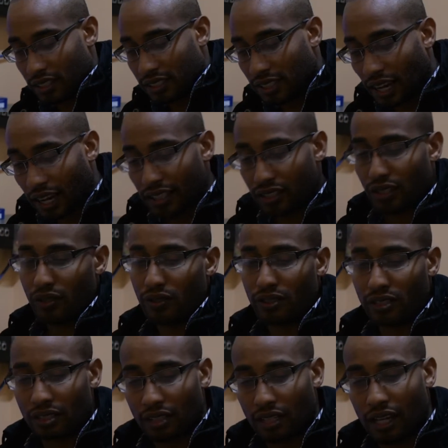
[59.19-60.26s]
you start out
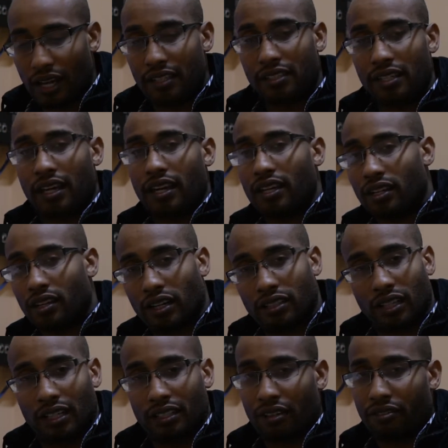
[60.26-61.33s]
as
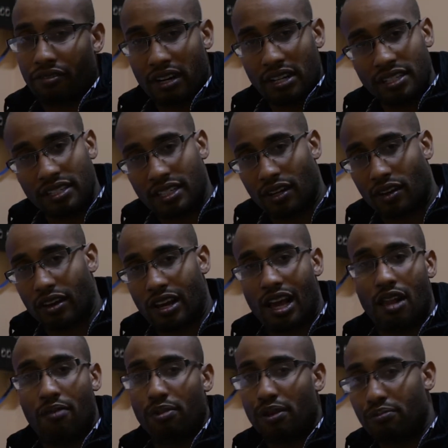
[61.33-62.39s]
a friend thing, or you're
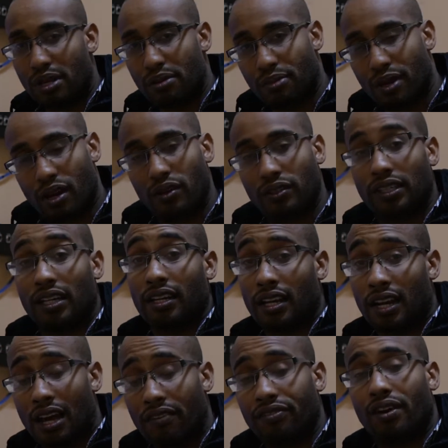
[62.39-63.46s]
helping people out, and
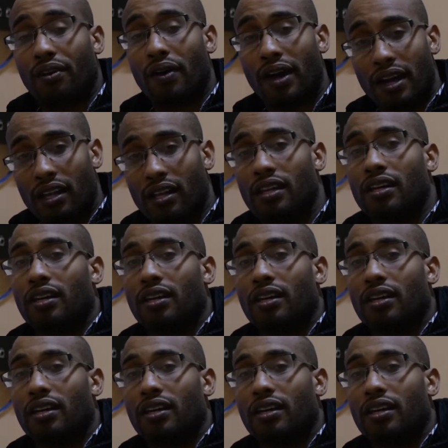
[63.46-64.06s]
then after a while